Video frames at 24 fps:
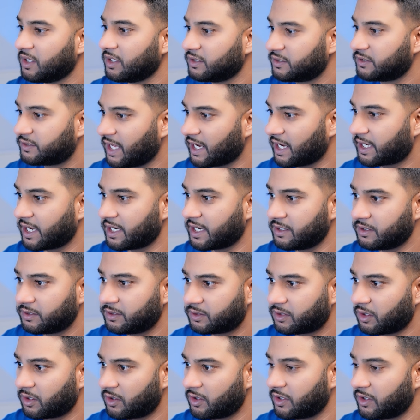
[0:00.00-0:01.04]
2nd,
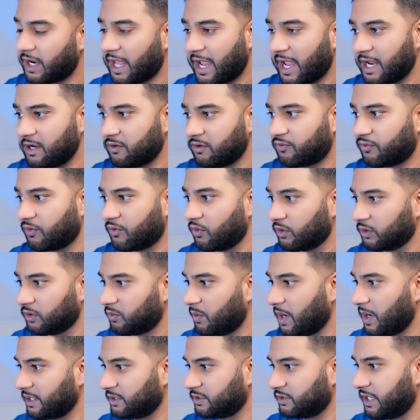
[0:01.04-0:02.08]
3rd, and 4th
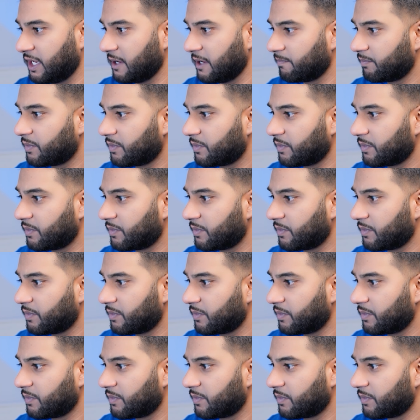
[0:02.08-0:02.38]
Wednesday.